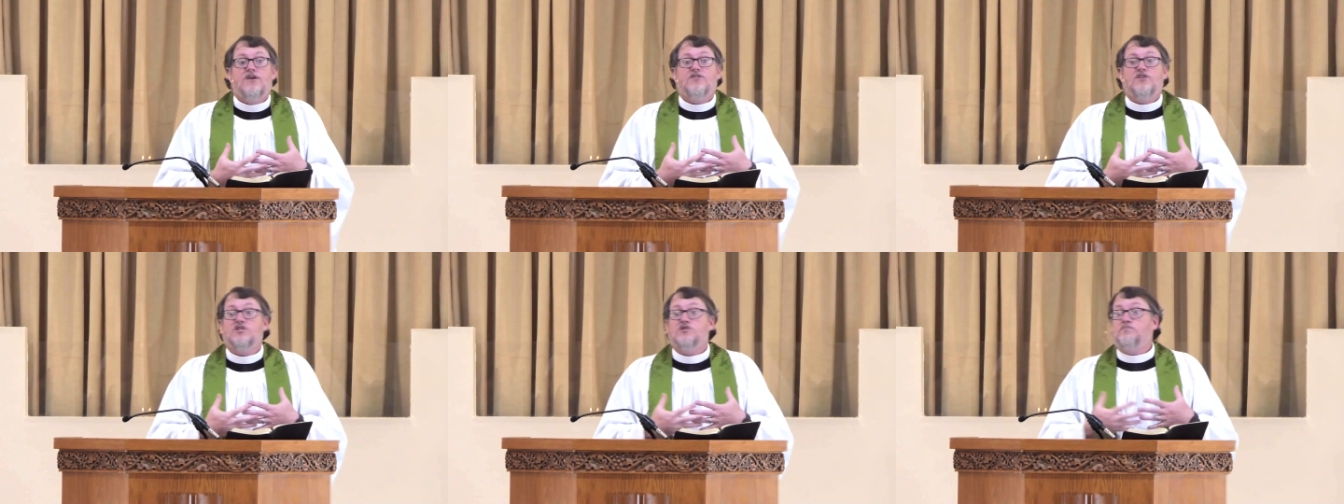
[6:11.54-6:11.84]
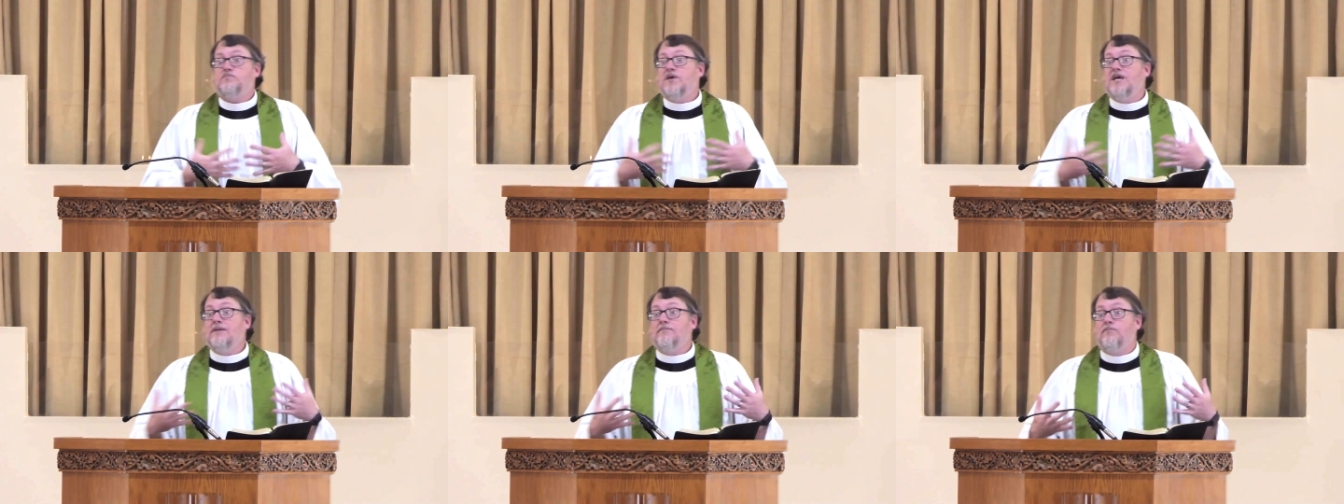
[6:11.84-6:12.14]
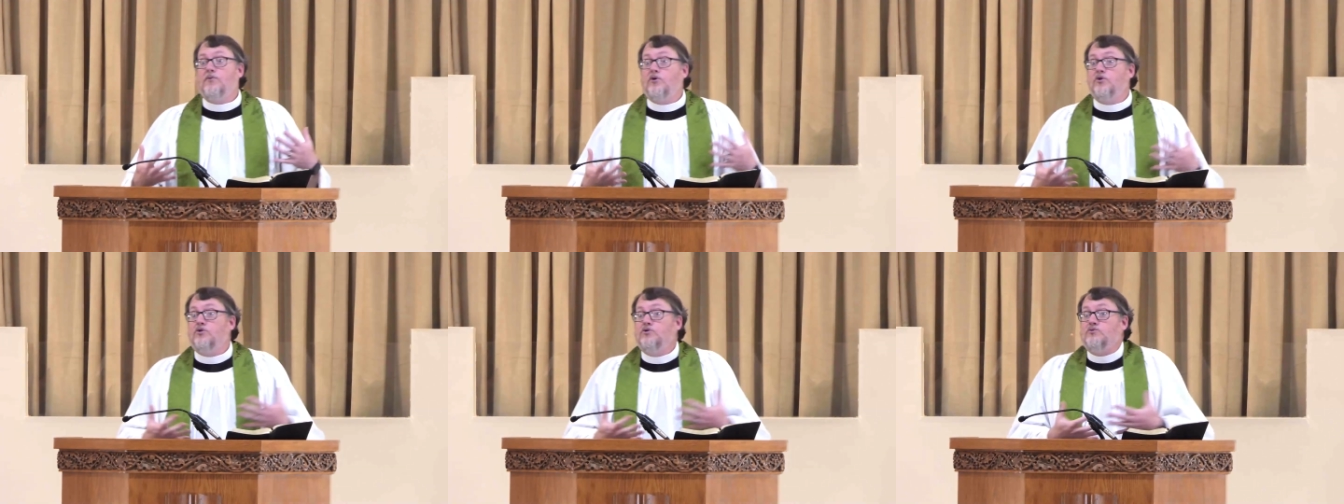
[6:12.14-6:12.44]

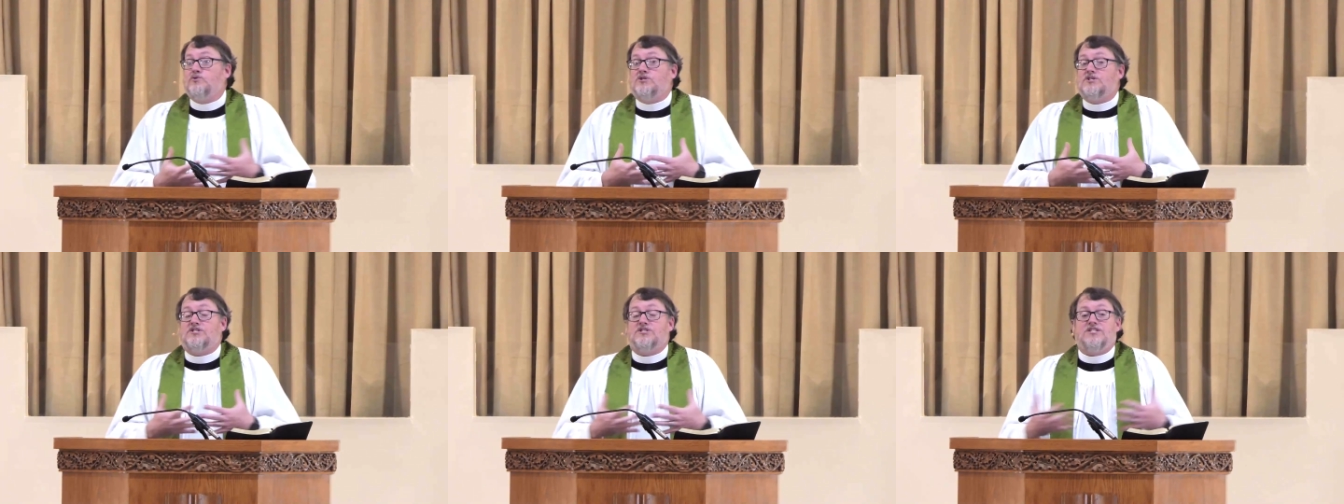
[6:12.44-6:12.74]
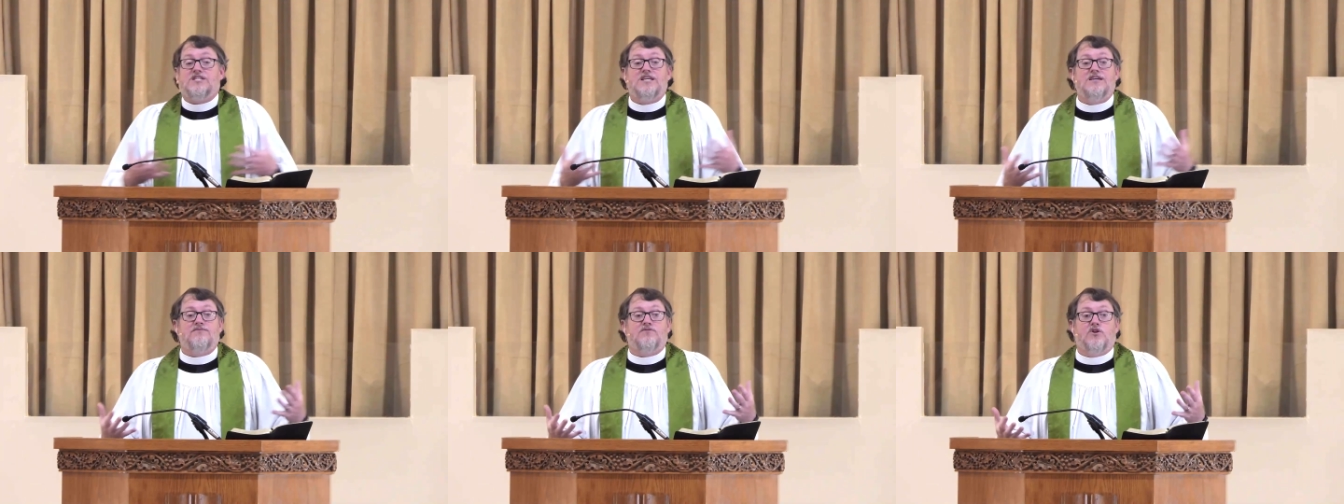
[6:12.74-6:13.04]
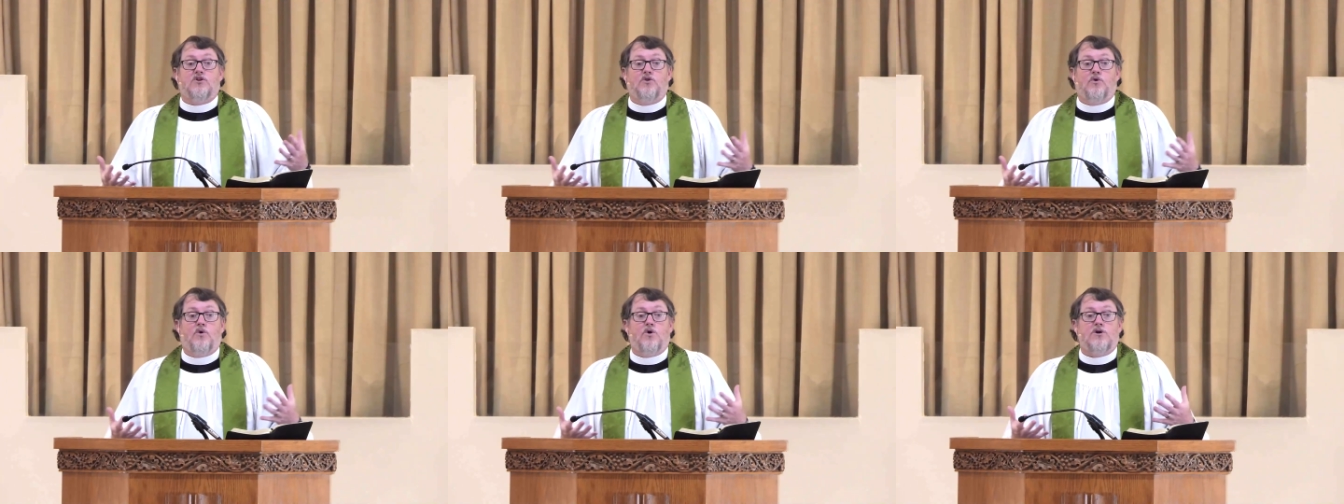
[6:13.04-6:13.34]
people who deceived the
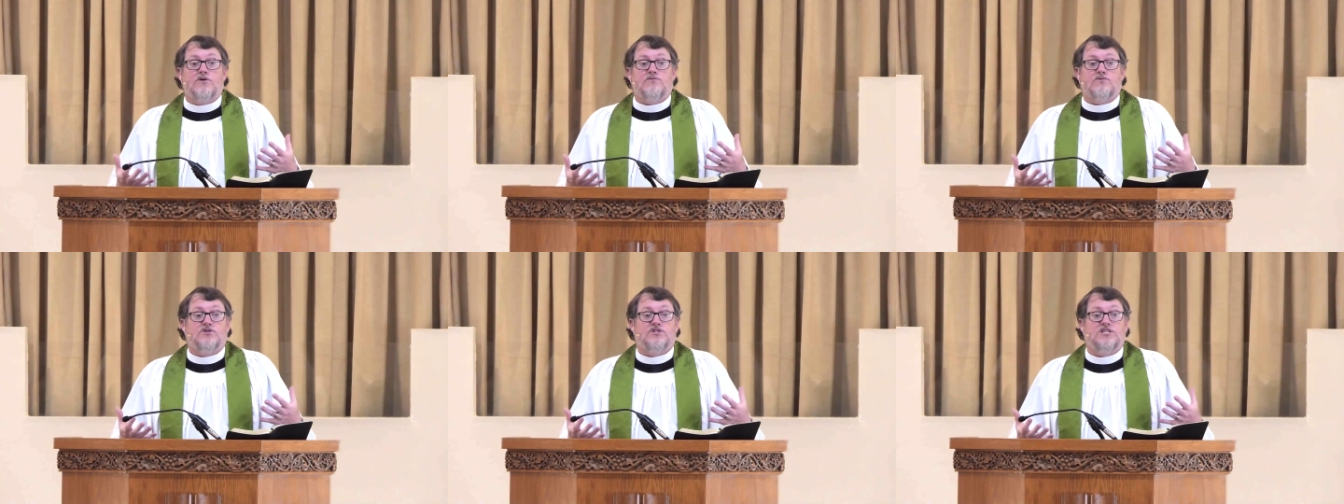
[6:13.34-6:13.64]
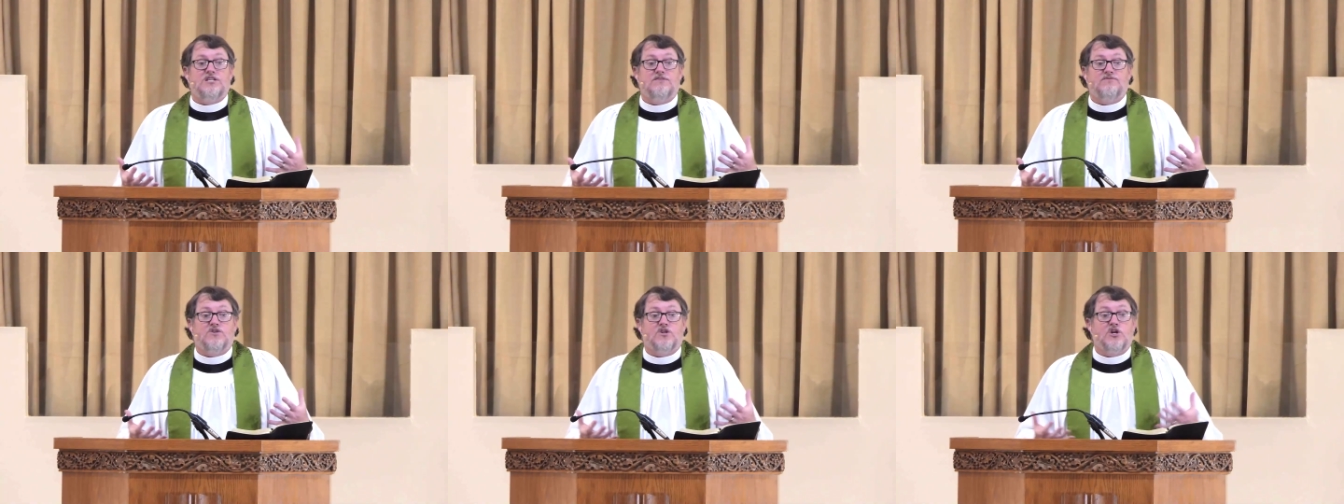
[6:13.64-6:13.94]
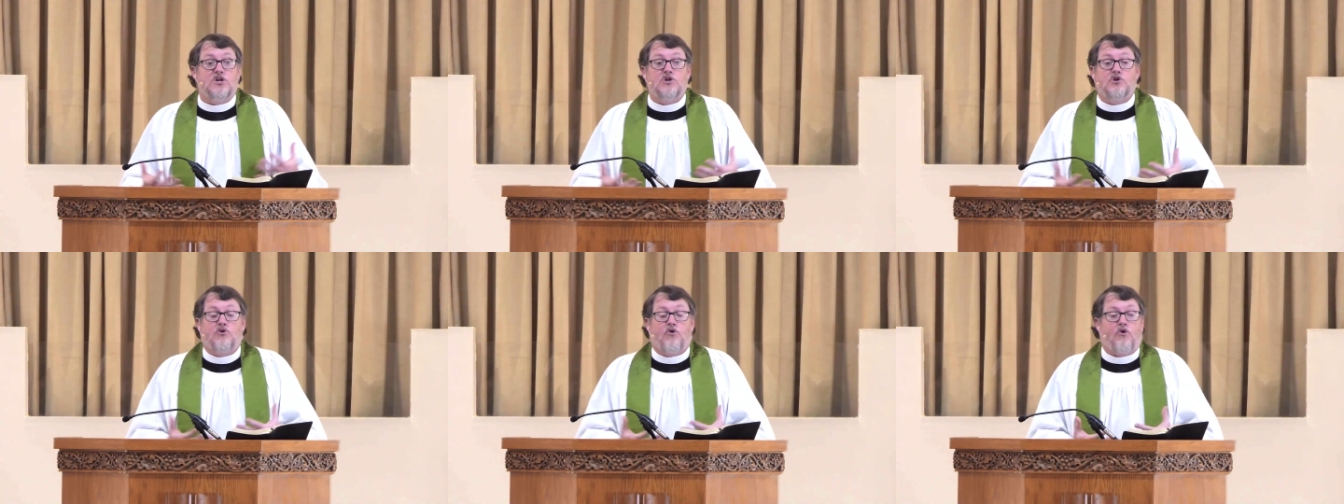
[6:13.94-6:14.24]
Lord received an
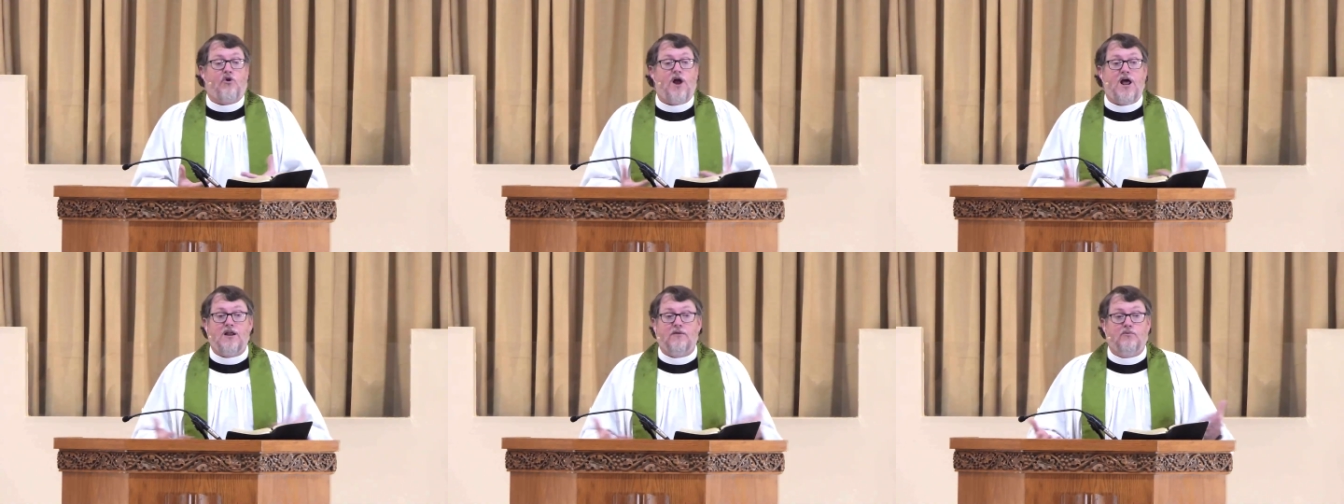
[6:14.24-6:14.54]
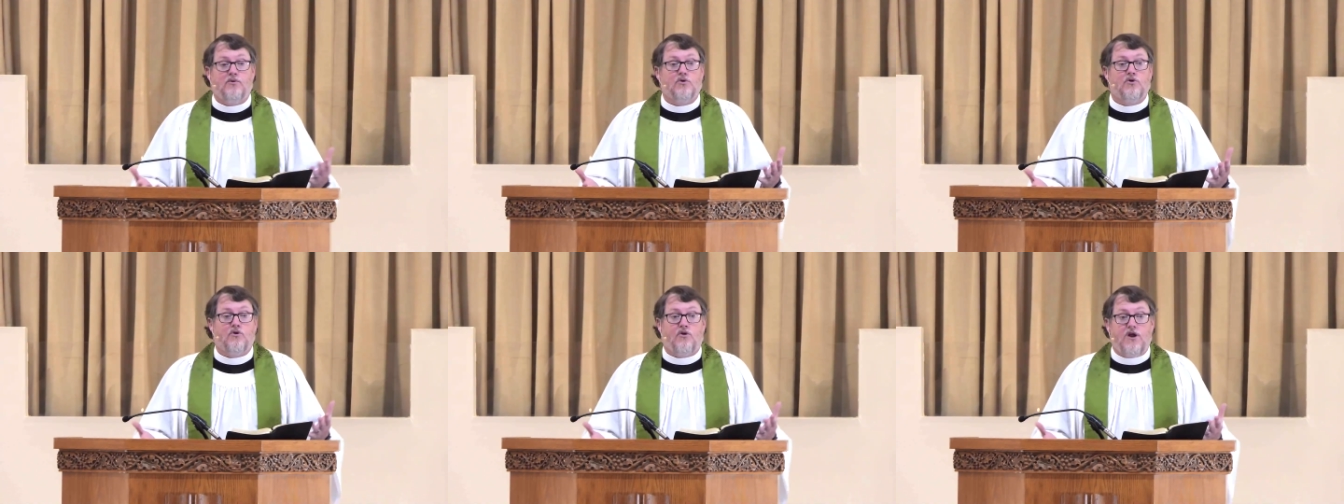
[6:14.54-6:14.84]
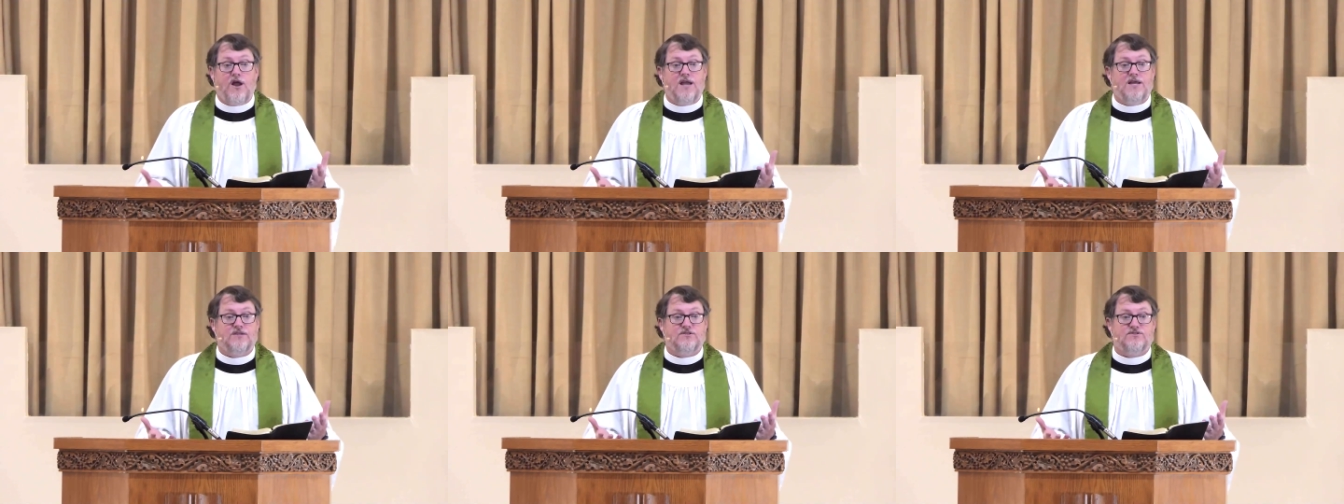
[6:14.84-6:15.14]
incredible
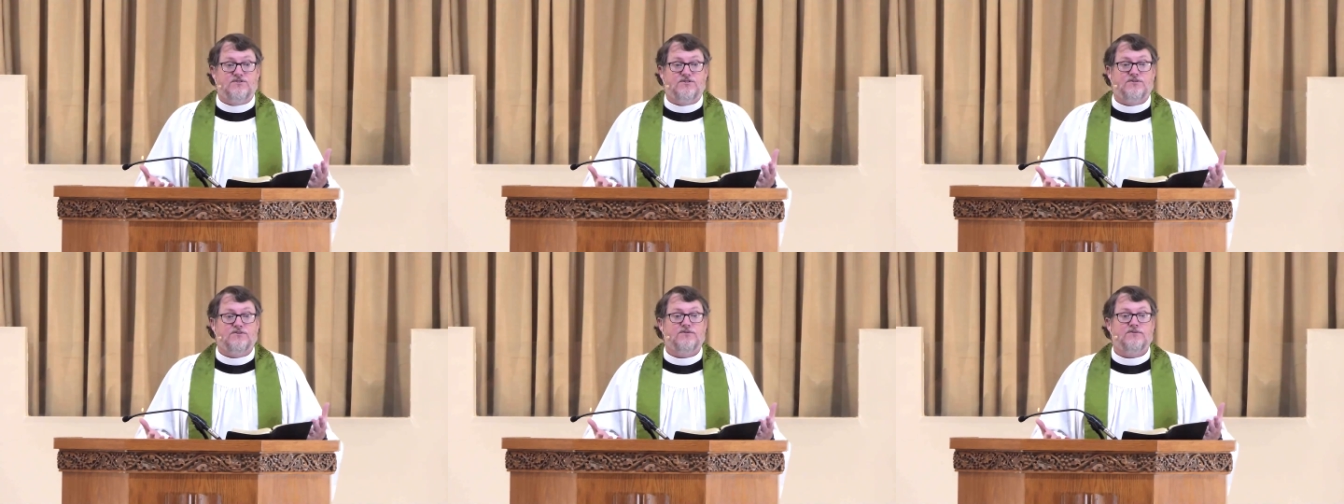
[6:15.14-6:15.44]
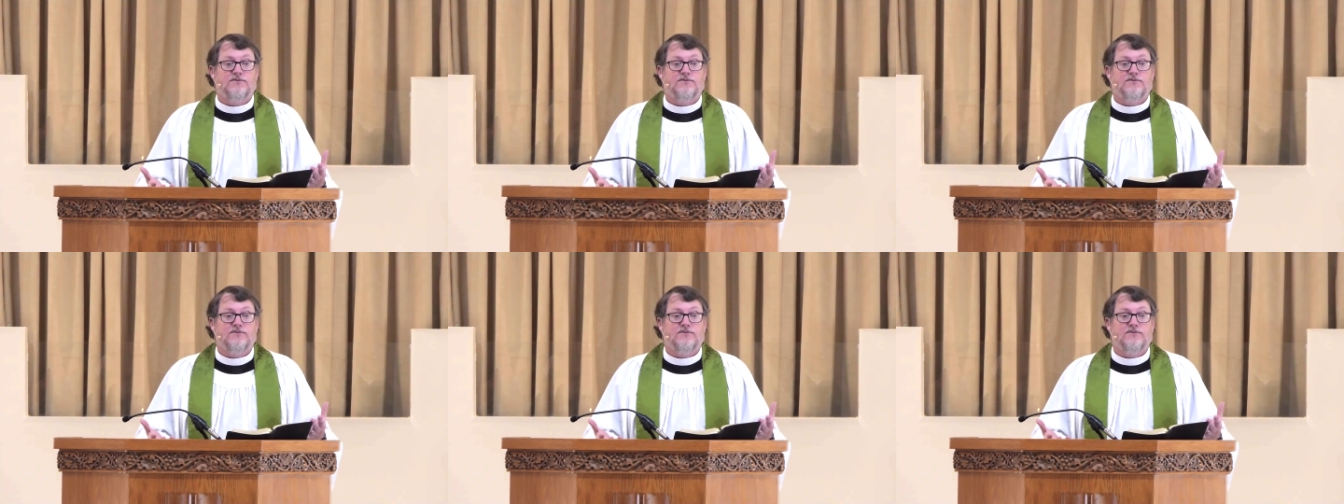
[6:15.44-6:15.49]
grace.